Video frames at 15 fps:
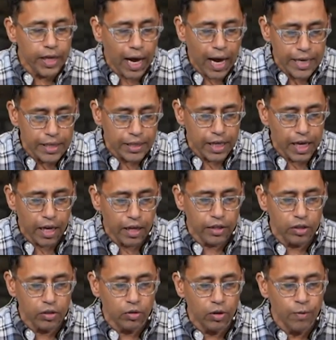I tell
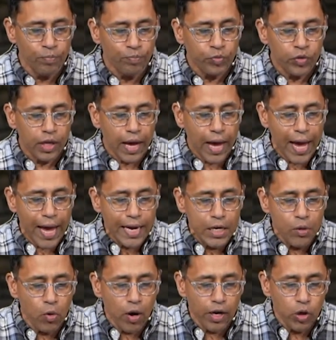you,
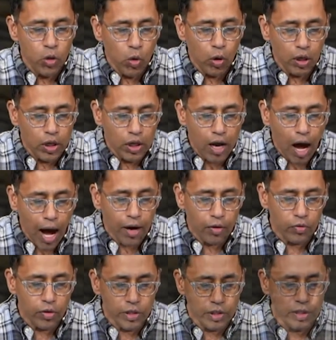anyone who will not
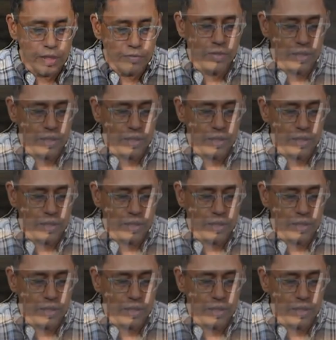receive the